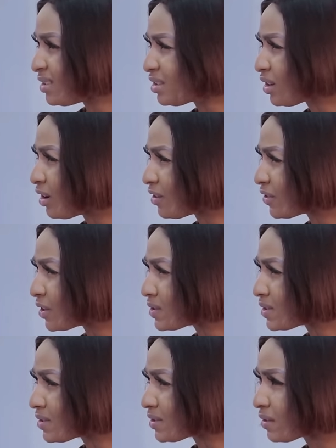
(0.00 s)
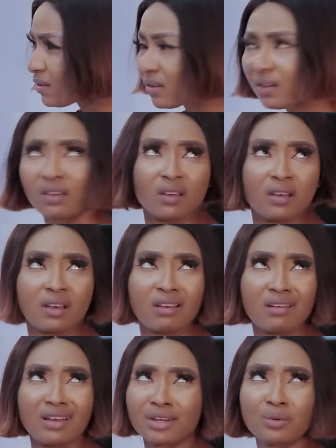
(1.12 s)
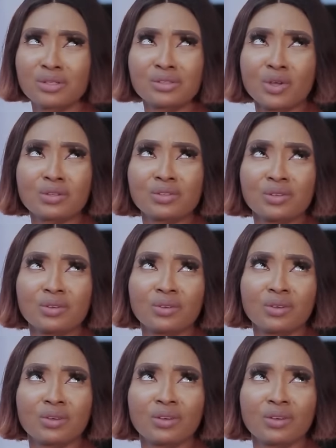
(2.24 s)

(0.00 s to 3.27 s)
Isn't that obvious? I don't want to talk to you.